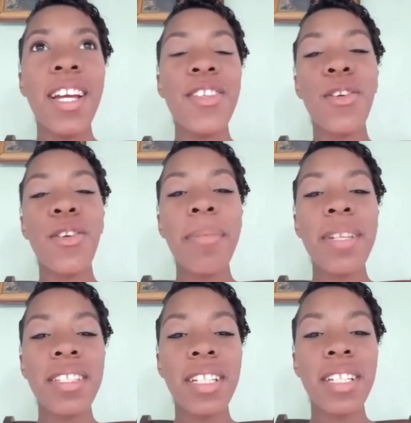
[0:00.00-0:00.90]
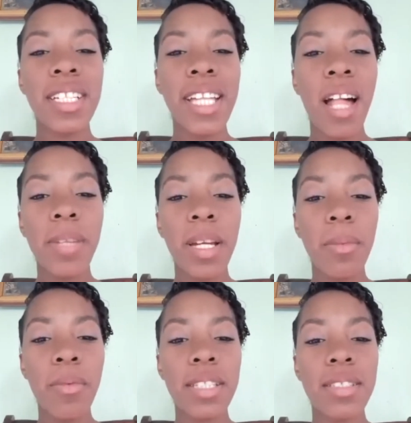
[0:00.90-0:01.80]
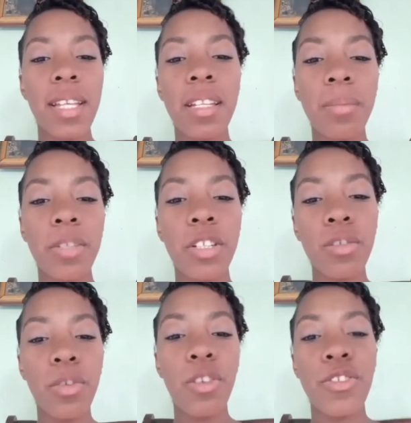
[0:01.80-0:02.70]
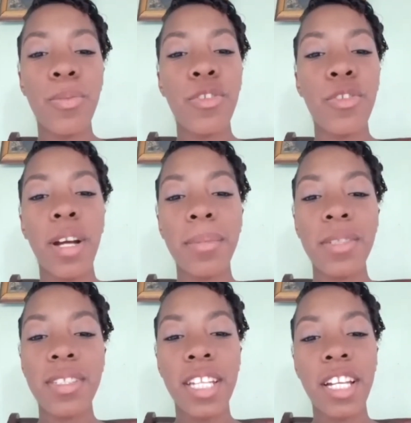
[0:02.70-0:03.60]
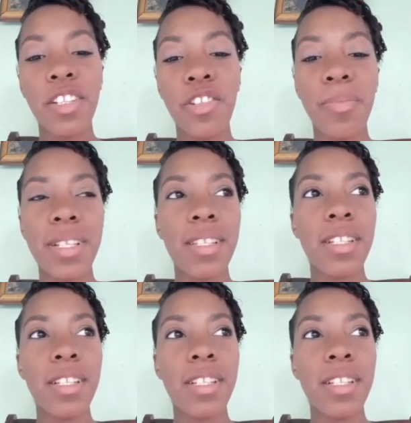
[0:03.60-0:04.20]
So I basically help them with setting up a good coaching program to scale their business.